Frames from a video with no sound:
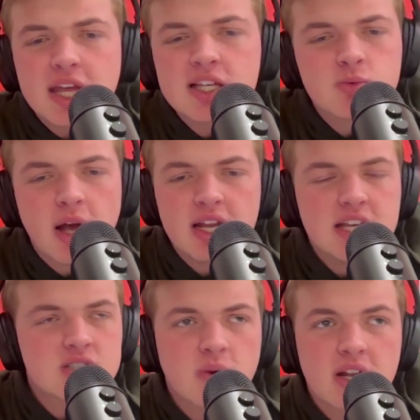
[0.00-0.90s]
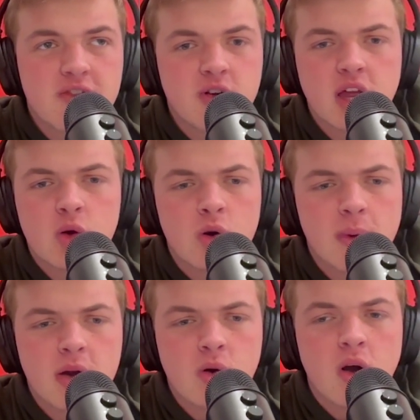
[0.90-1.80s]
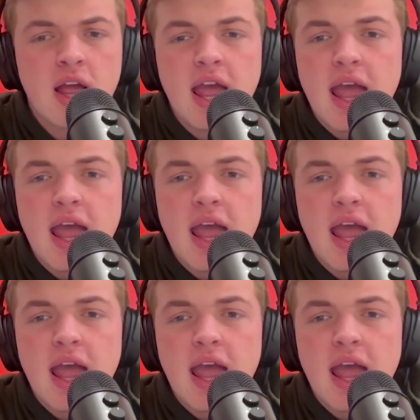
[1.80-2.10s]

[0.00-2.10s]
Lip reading: He's ready. He's ready to fill that quarterback role.